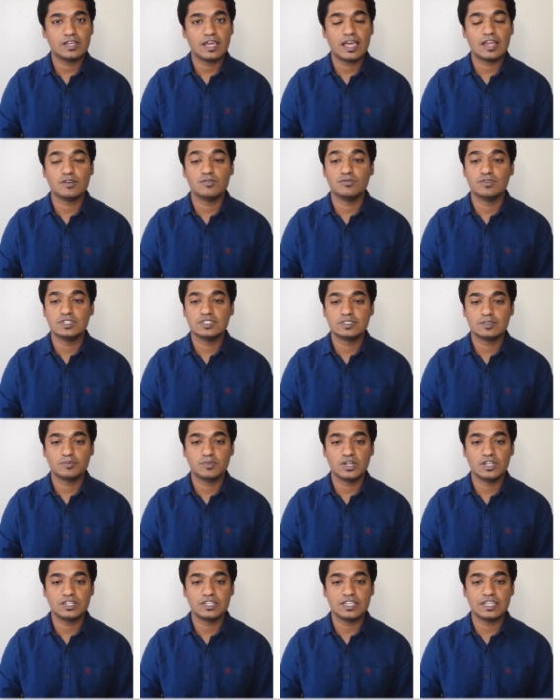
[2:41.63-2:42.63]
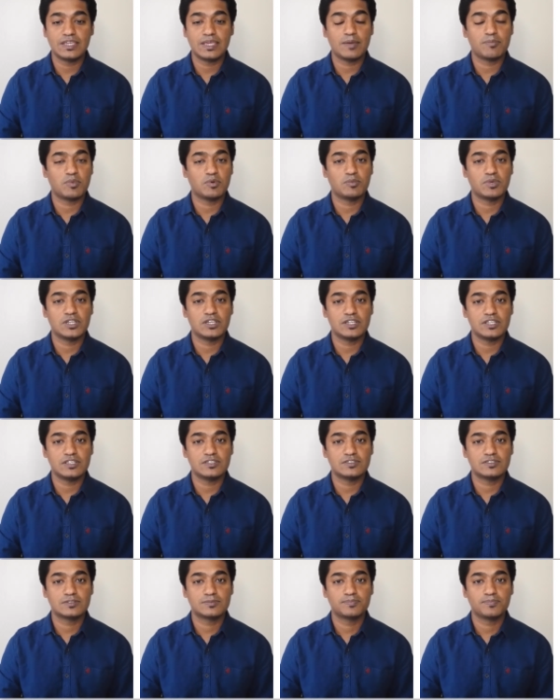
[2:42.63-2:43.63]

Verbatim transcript: and visibility capabilities.